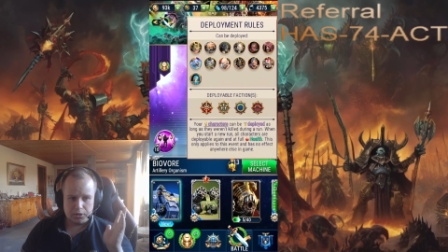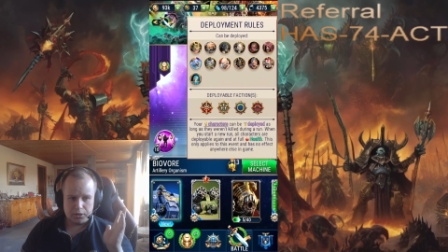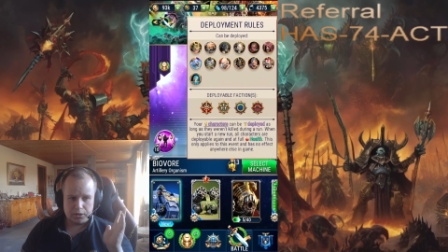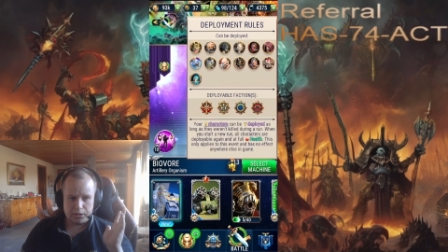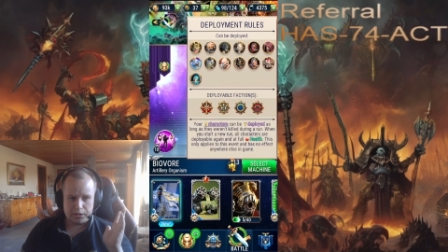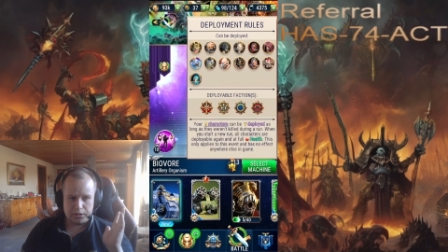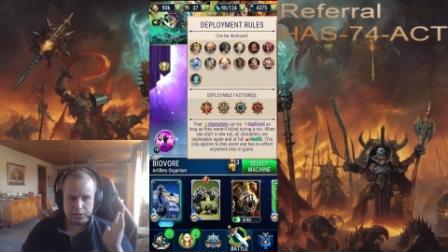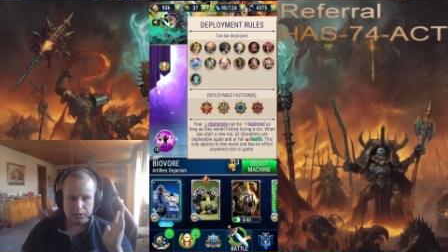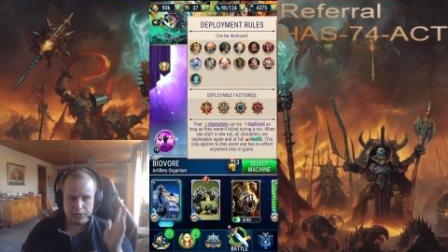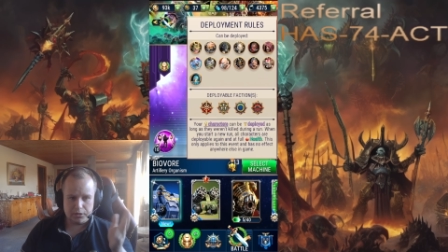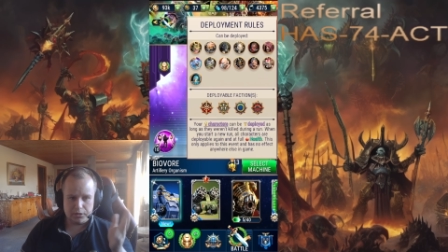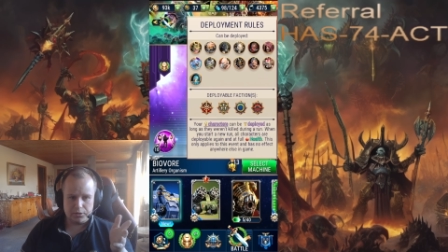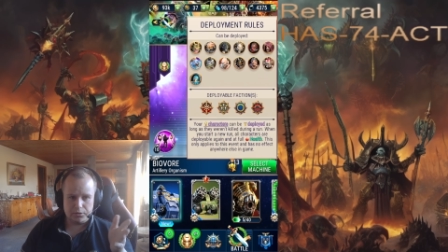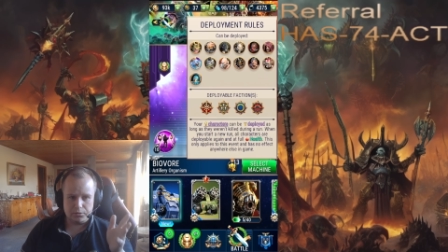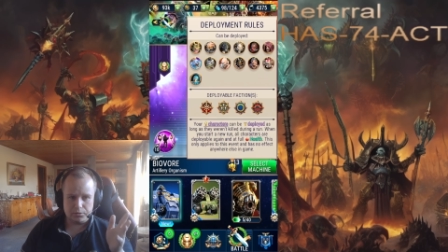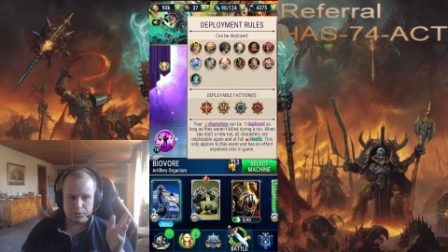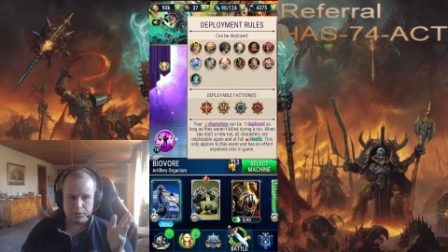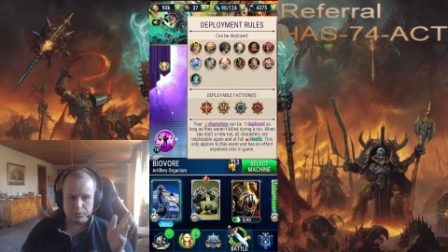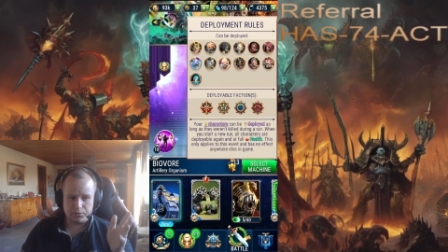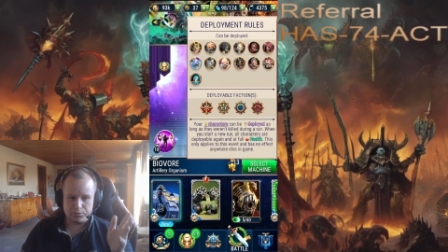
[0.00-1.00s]
And here you
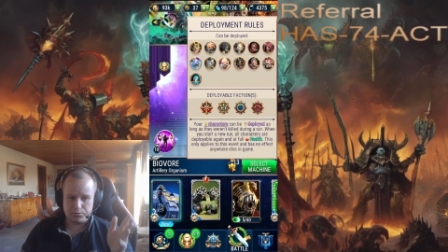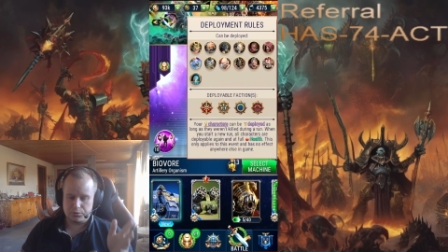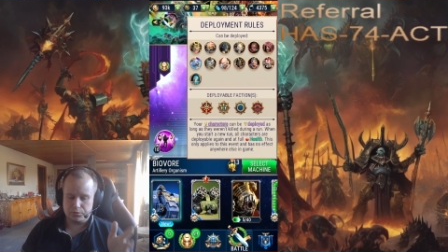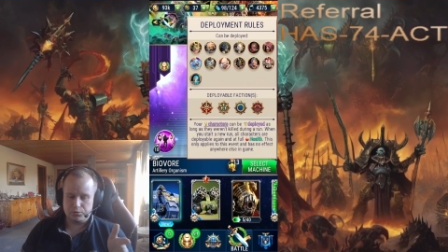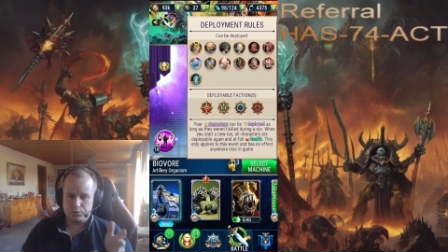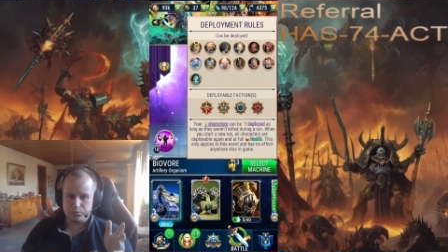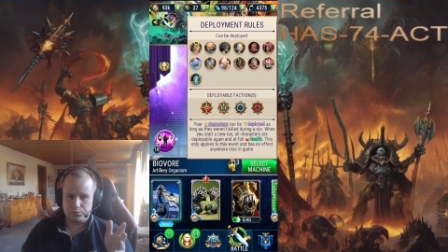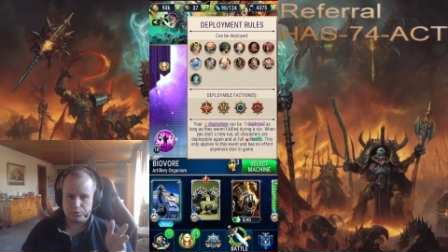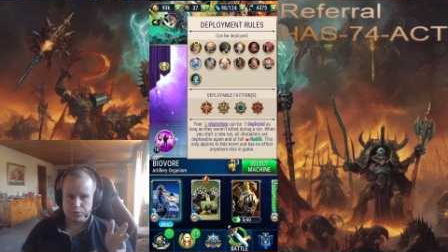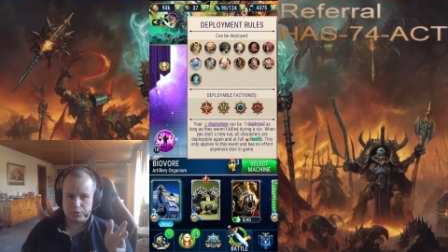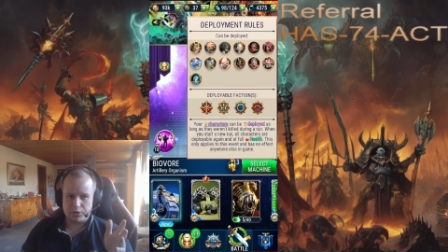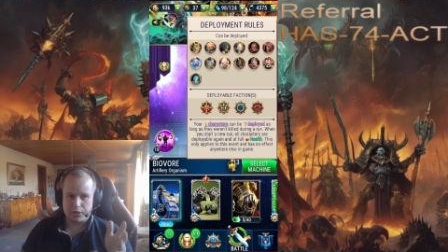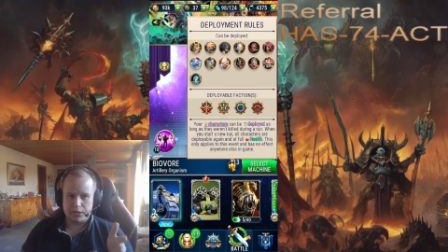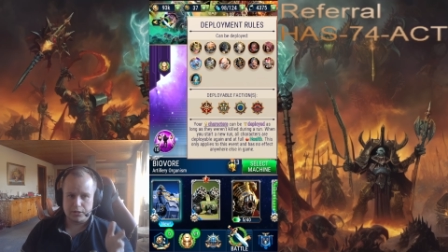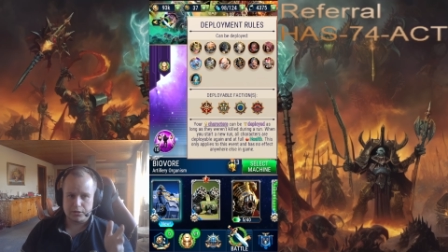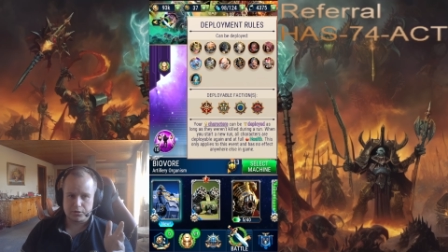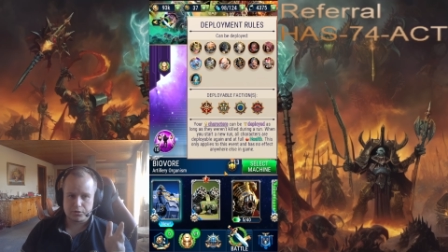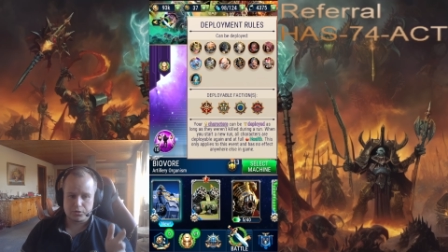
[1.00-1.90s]
can also use the chaos.